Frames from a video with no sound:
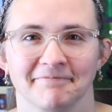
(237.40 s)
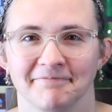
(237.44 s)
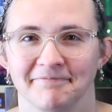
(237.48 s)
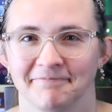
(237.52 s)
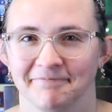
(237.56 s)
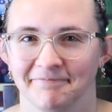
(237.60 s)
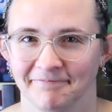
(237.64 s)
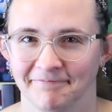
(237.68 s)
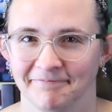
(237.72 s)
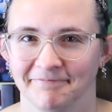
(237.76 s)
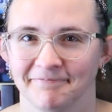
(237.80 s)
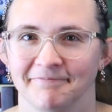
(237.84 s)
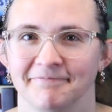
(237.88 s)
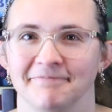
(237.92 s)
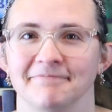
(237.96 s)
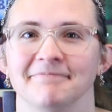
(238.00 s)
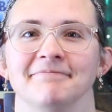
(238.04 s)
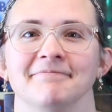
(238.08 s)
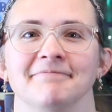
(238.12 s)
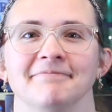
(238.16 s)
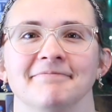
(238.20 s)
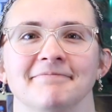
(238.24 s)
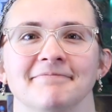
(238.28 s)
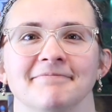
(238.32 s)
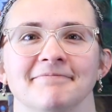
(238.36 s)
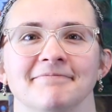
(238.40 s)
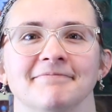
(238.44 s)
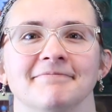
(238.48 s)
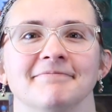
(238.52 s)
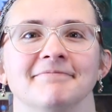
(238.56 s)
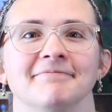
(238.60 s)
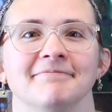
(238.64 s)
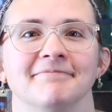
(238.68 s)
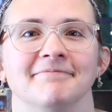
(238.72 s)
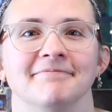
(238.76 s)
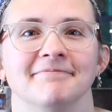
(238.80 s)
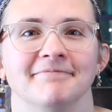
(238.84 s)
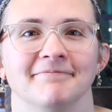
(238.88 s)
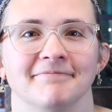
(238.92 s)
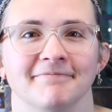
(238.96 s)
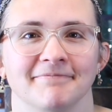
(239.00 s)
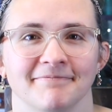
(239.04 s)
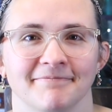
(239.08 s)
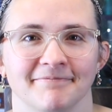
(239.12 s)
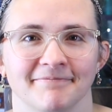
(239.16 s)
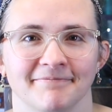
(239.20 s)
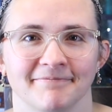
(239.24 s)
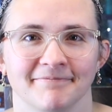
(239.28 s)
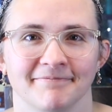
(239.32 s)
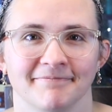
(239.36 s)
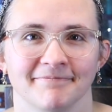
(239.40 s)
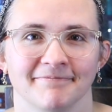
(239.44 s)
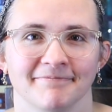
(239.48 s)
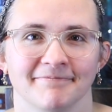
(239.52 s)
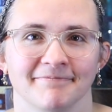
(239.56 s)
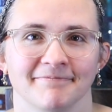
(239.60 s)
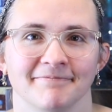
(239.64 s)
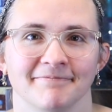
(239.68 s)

The person shown says nothing.